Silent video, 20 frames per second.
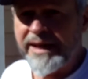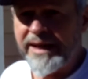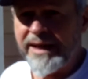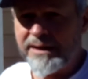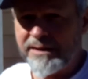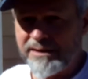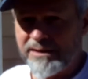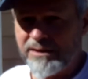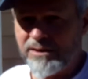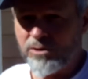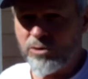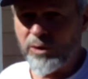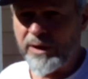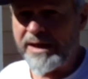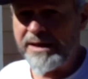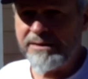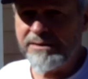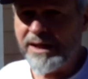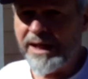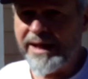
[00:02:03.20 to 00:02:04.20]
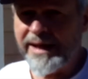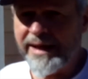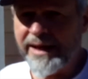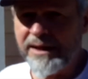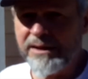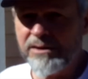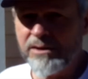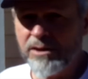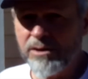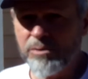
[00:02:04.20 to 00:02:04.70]
that green
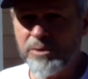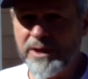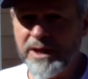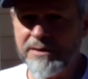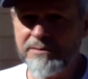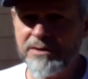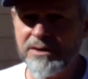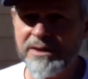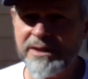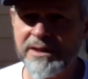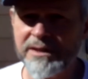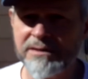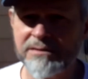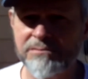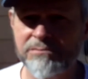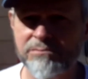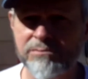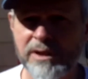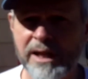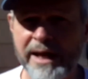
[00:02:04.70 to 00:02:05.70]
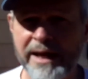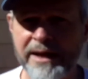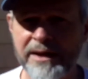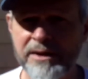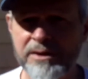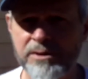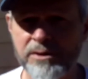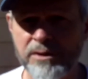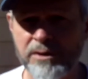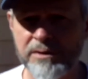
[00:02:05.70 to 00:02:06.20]
light or whatever kind of
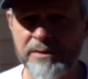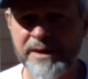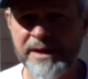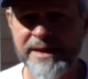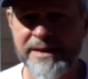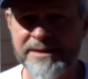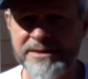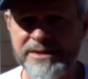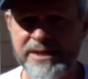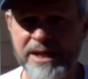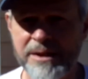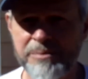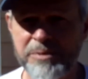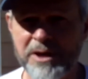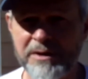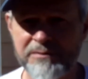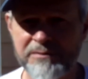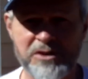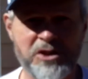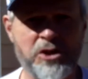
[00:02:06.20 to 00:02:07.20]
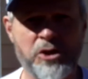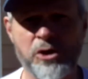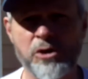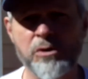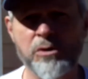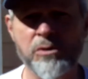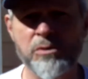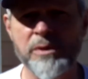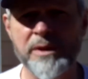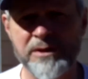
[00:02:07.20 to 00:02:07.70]
light or tip up
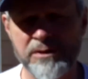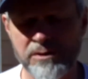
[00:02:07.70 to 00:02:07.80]
cue